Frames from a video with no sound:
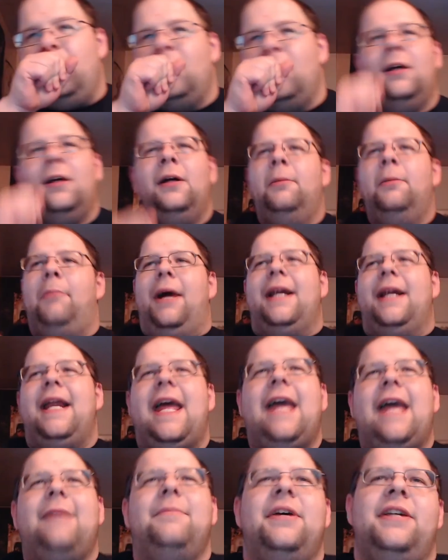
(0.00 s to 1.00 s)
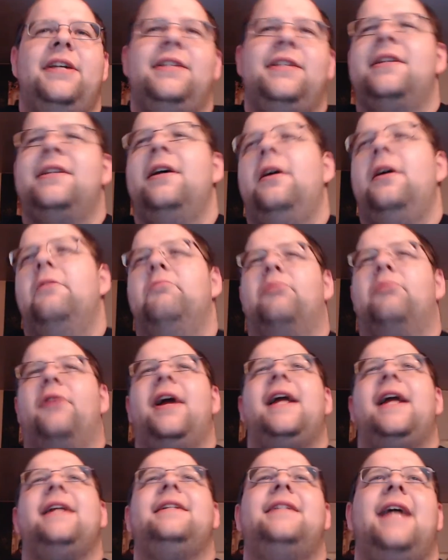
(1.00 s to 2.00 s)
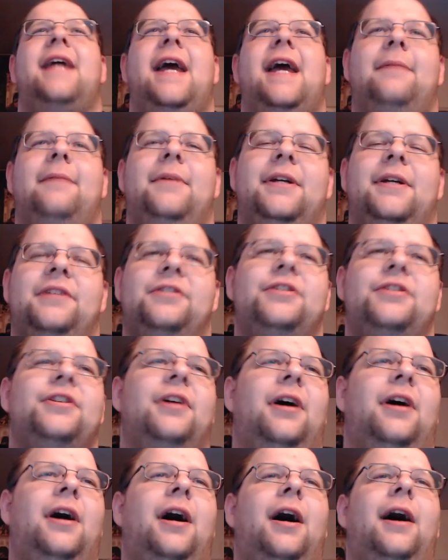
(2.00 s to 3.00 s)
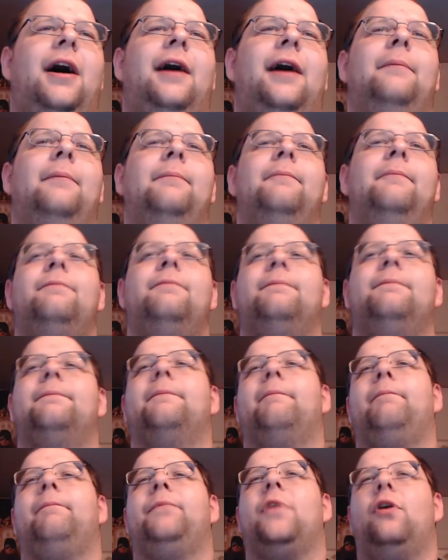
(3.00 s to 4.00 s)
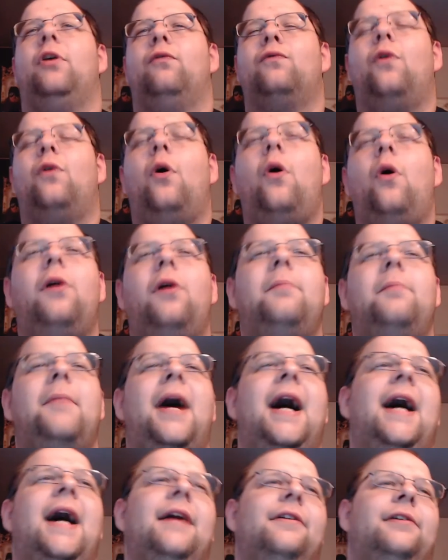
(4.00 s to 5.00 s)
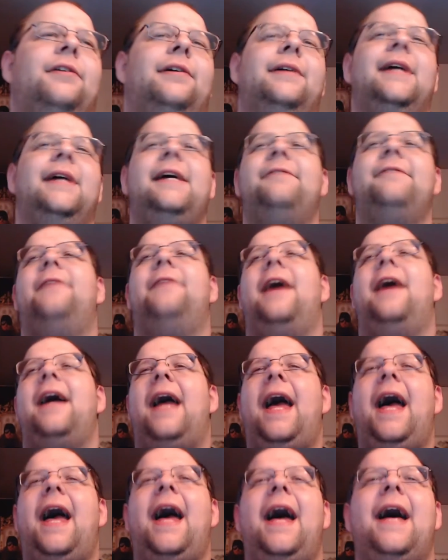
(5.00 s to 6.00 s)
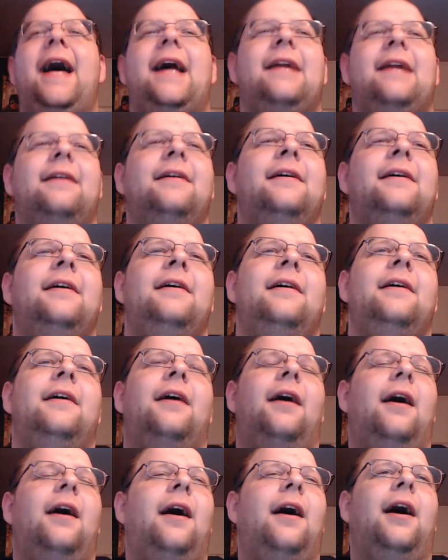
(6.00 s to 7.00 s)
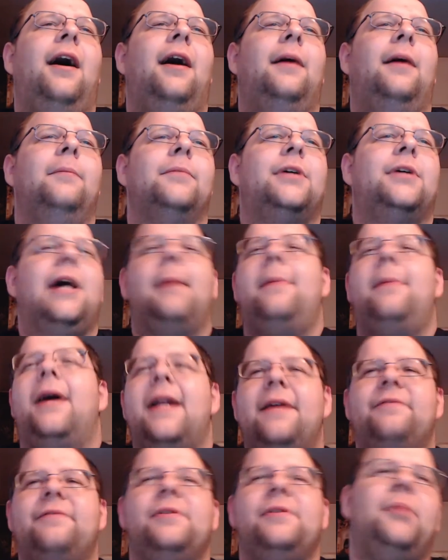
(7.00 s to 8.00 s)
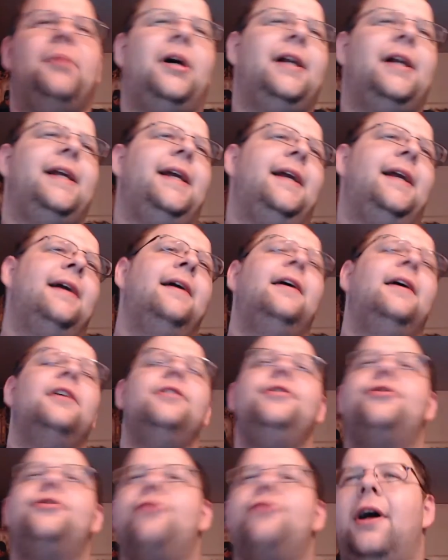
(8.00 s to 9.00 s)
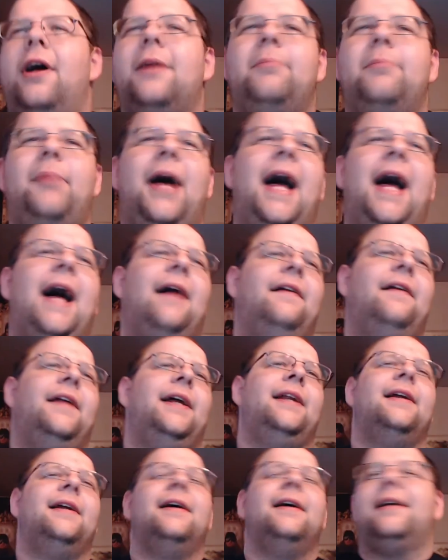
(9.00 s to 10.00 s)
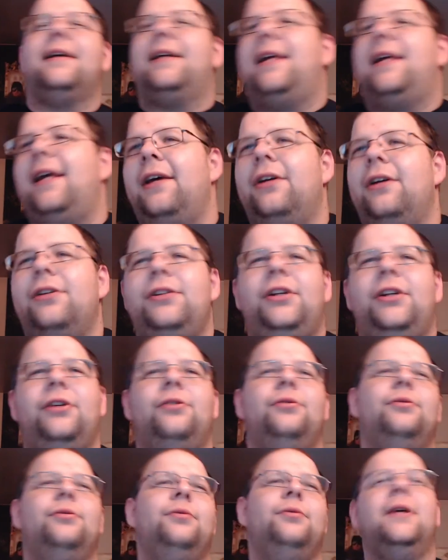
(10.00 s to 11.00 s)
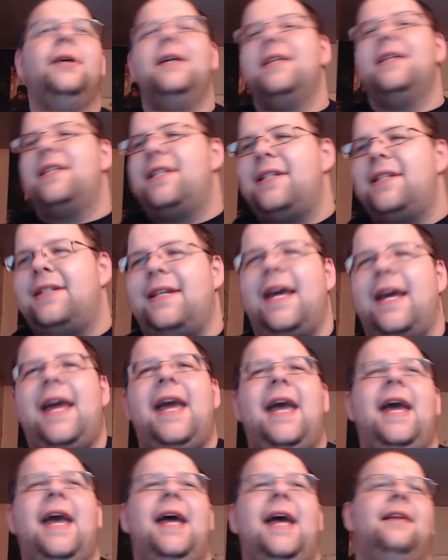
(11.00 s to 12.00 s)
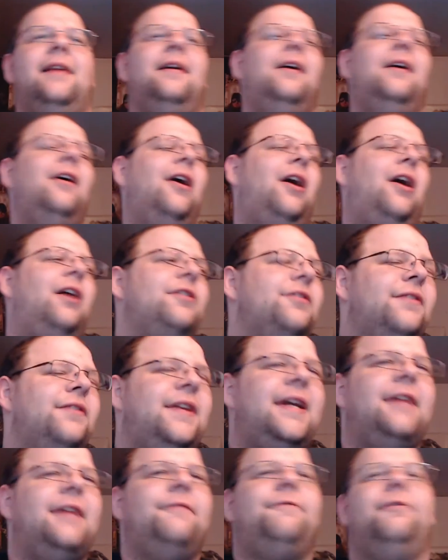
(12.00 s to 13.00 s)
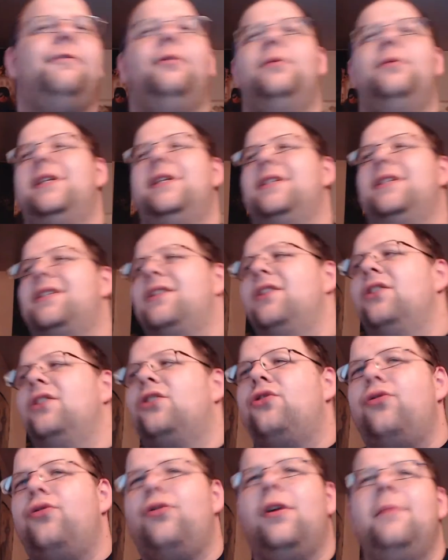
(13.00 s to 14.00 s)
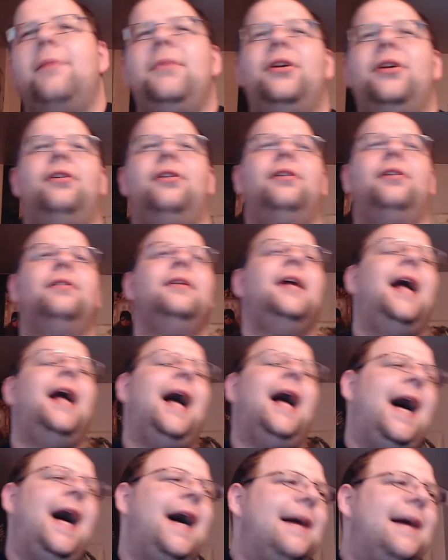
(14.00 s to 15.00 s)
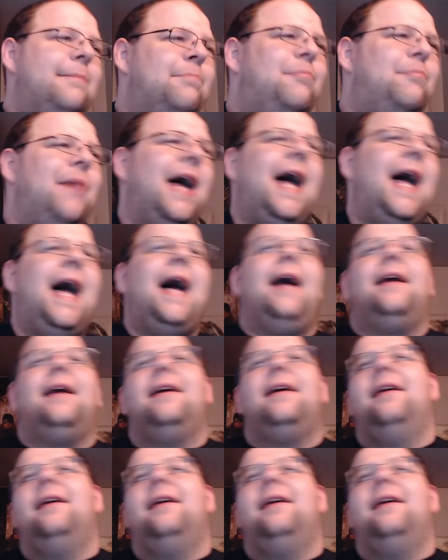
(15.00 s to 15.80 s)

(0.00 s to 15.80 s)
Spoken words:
My Name Is, Brain Damage, Role Model, If I Had, Come On Everybody, Drug Ballad, Kill You, Stan, Under the Influence, Criminal, I'm Back,